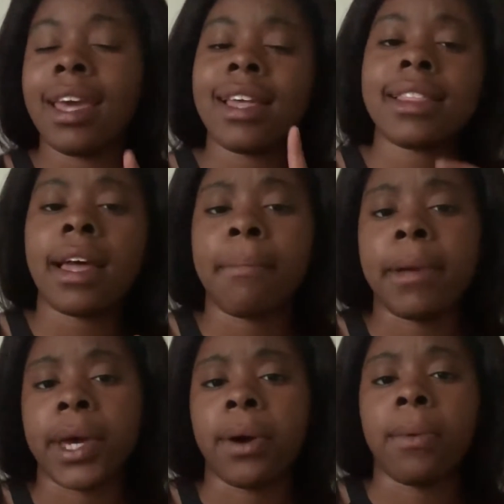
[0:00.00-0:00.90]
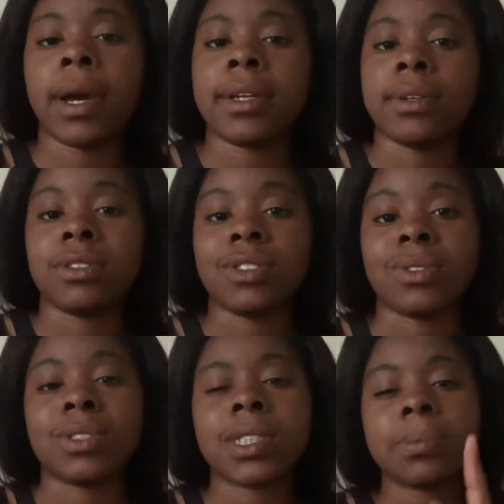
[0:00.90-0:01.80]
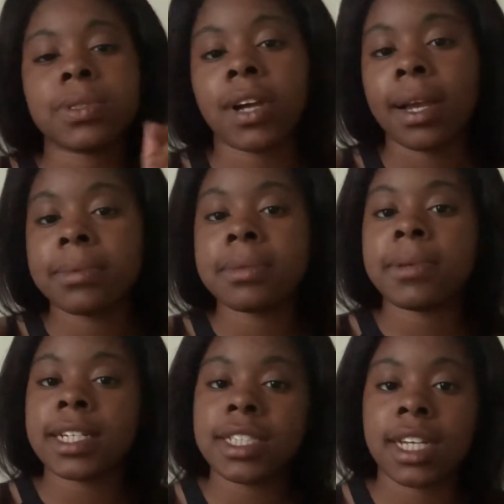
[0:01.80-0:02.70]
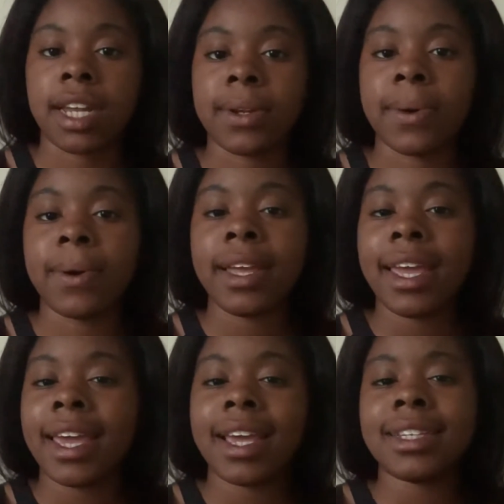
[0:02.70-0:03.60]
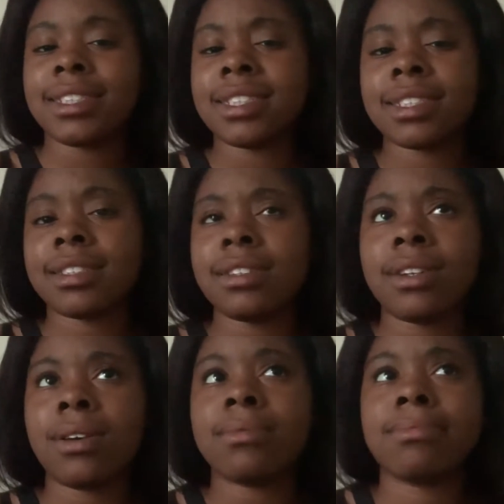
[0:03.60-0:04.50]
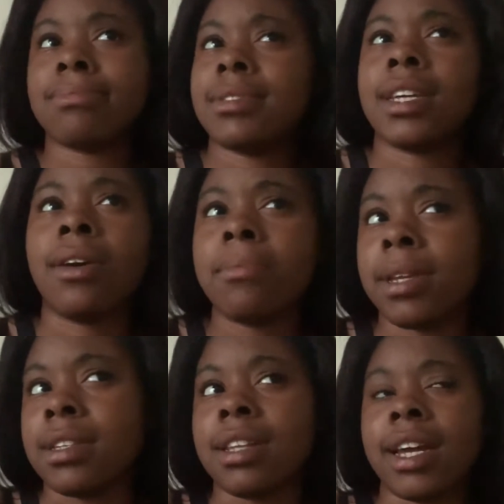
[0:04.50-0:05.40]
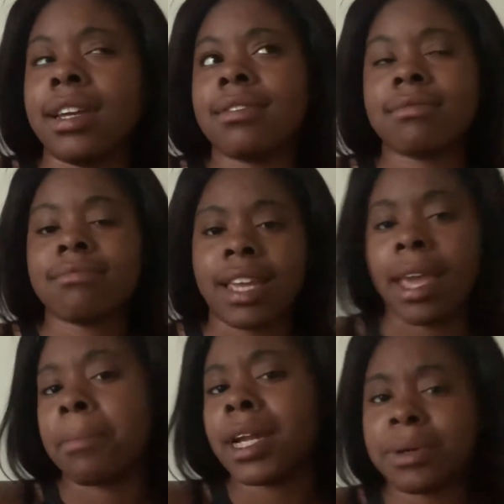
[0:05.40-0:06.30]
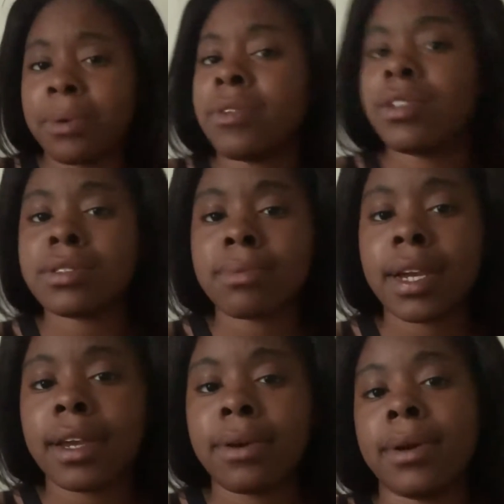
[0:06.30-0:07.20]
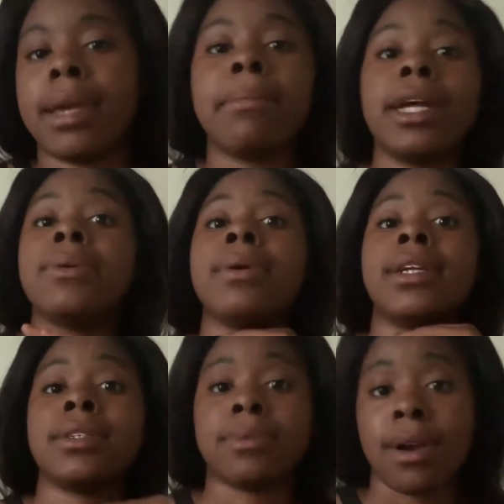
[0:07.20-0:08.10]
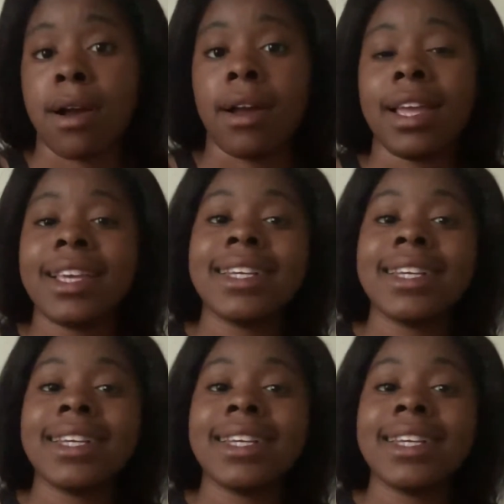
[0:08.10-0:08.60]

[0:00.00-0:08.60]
hit that bell, why don't you? Subscribe to my channel and just, you know, tell me, like, am I doing this right or am I doing this wrong?